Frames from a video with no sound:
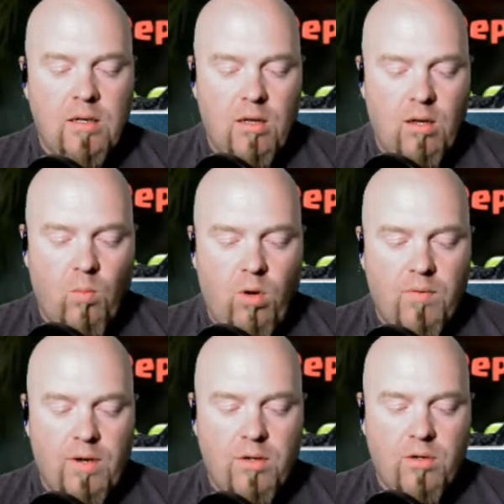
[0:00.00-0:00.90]
Wall
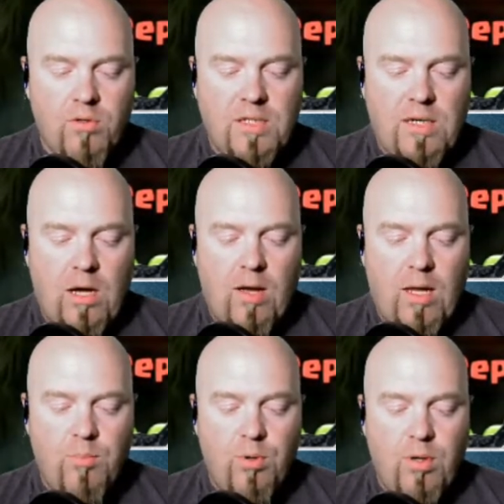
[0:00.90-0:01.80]
wrecker goes in. Now
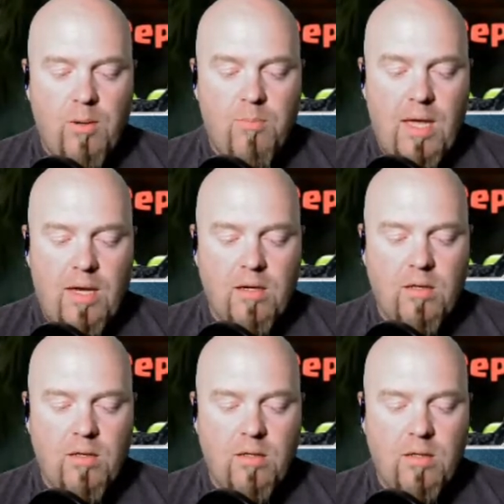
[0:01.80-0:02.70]
I put a
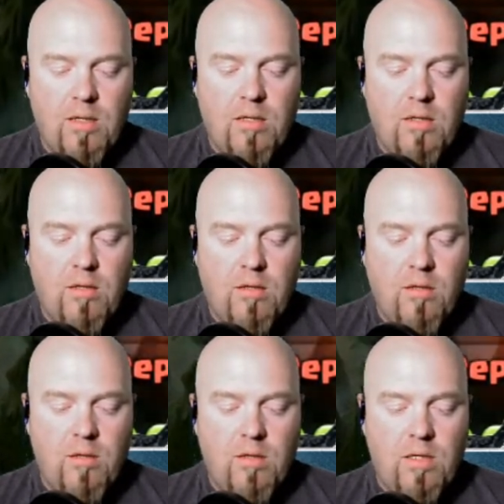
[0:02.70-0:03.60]
P.E.K.K.A. in
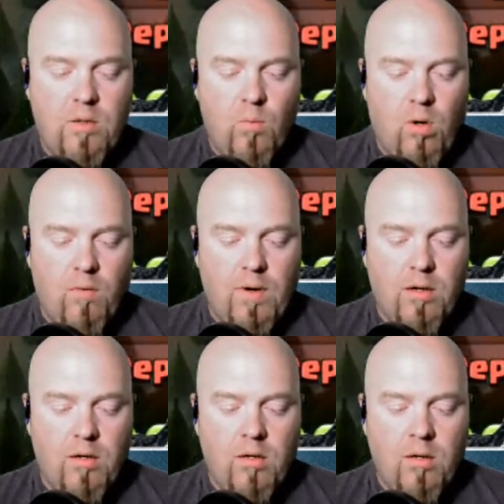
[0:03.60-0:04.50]
the wall
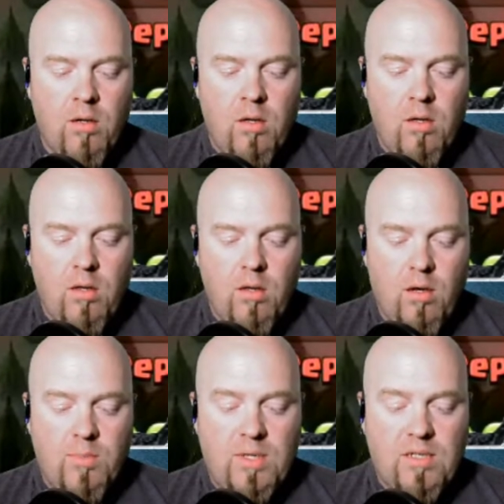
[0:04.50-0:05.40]
wrecker
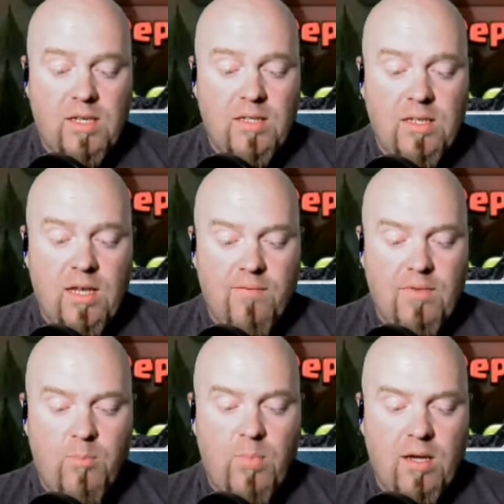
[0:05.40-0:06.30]
because I like to have
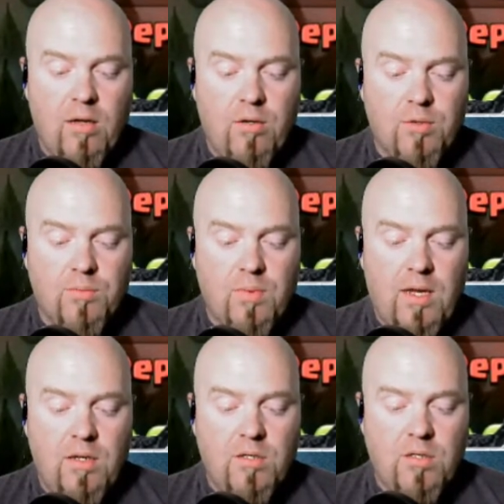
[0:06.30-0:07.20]
that P.E.K.K.A. under
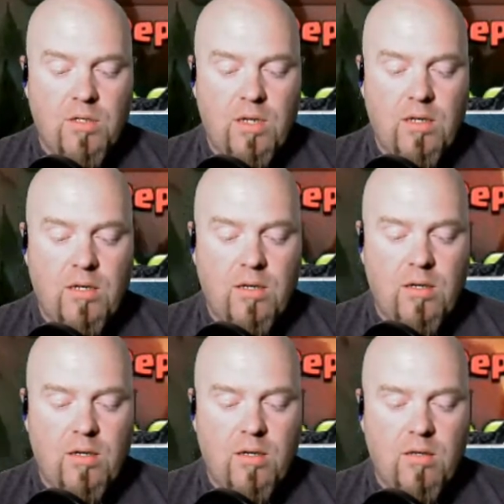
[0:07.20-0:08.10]
rage, and
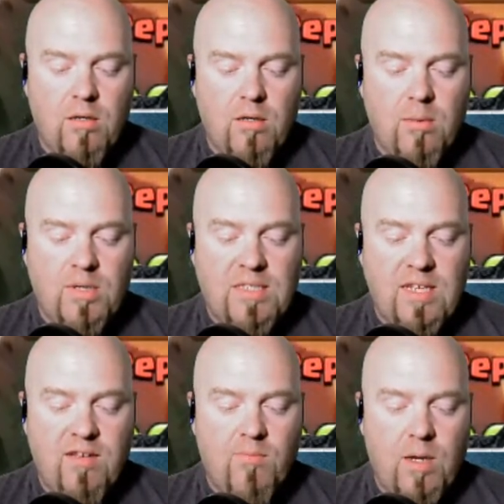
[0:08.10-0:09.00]
I'm going to
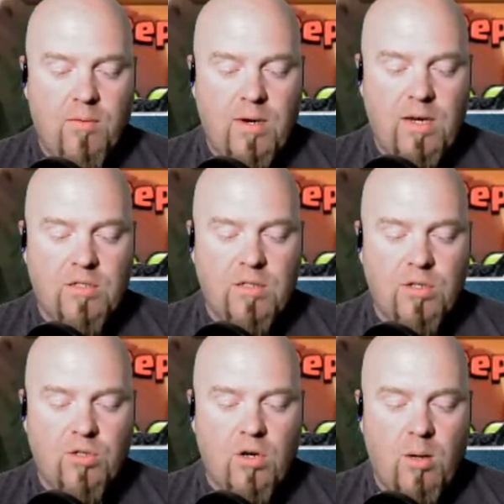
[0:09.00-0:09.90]
save my rage and
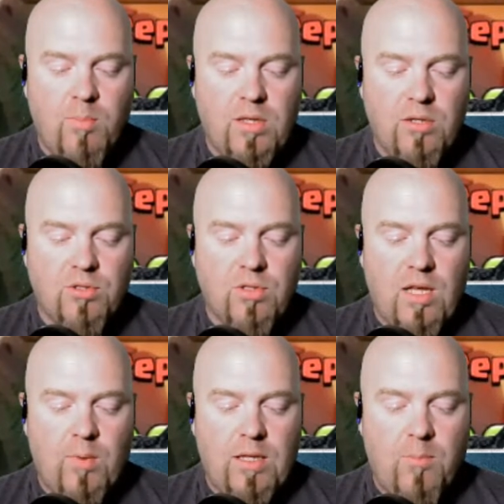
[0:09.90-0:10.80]
then drop it there so
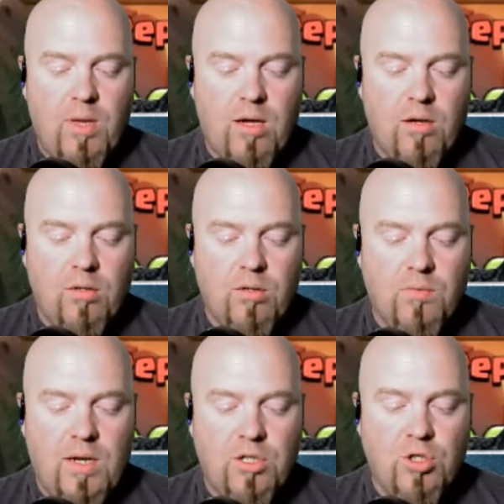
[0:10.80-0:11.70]
that way that P.E.K.K.A. under
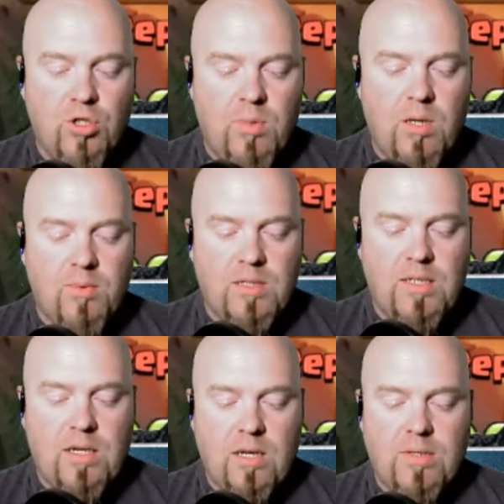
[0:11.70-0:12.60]
rage should be able to
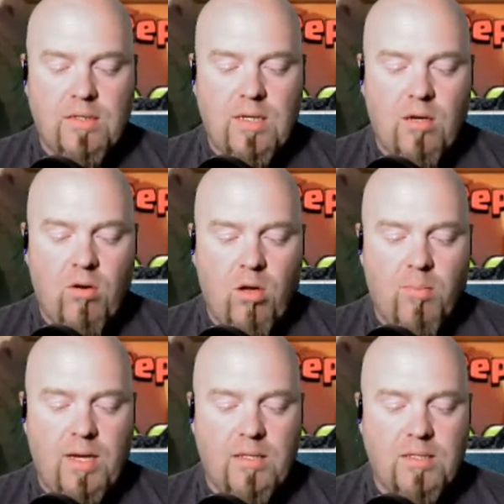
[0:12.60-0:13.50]
take out that Town Hall
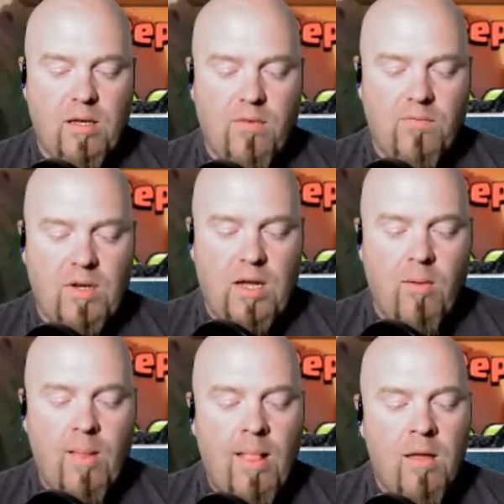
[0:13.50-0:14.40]
by itself. Now
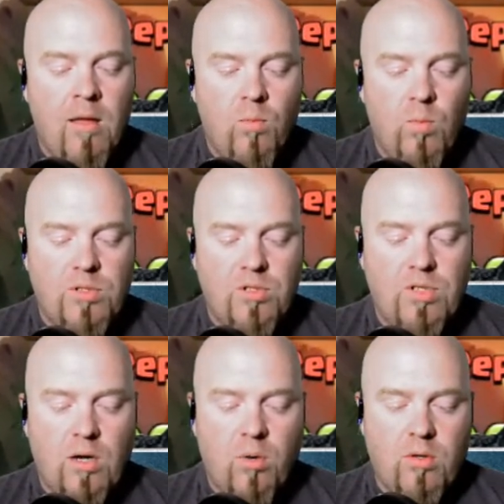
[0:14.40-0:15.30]
Wizard
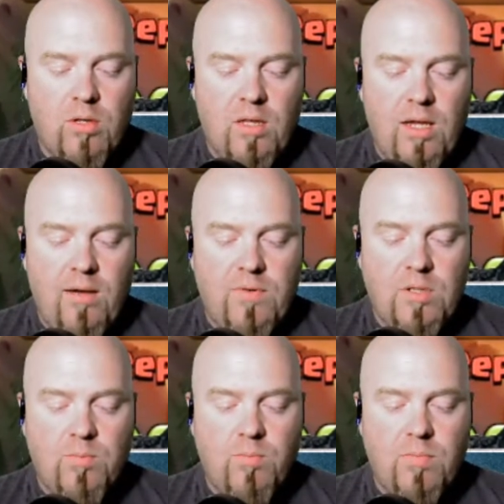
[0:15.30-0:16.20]
Tower on the left
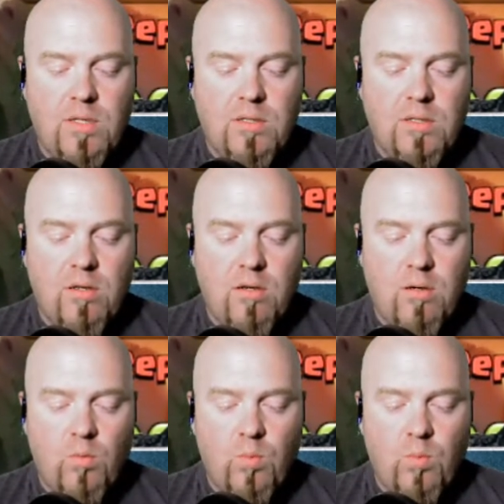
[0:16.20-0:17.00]
is gone.